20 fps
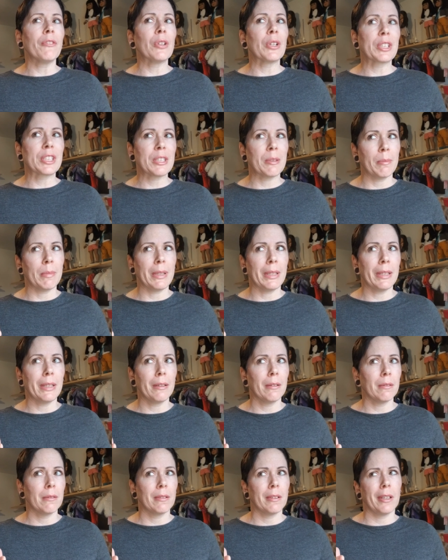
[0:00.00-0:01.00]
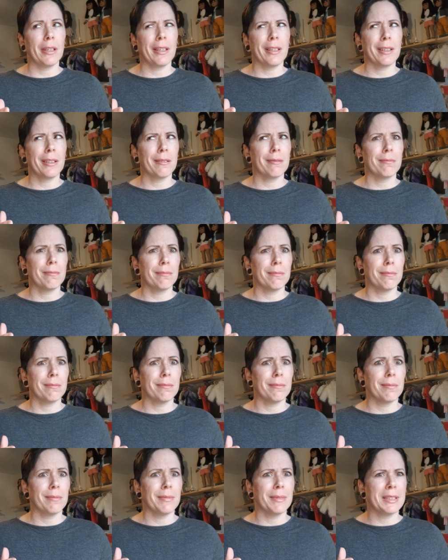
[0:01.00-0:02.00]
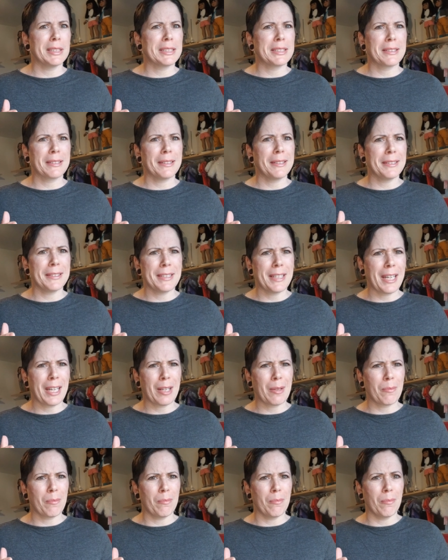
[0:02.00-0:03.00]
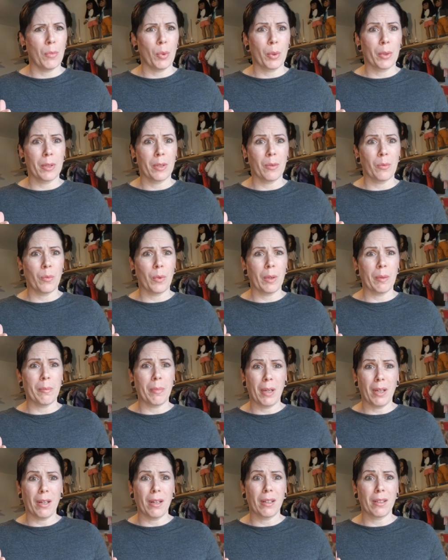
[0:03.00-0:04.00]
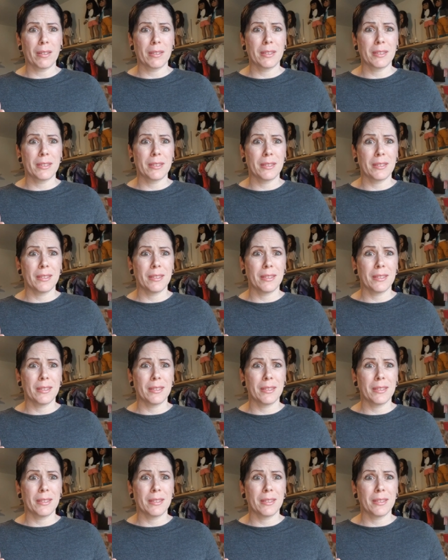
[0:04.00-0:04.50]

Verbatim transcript: looked at me like, it's going to take more than one box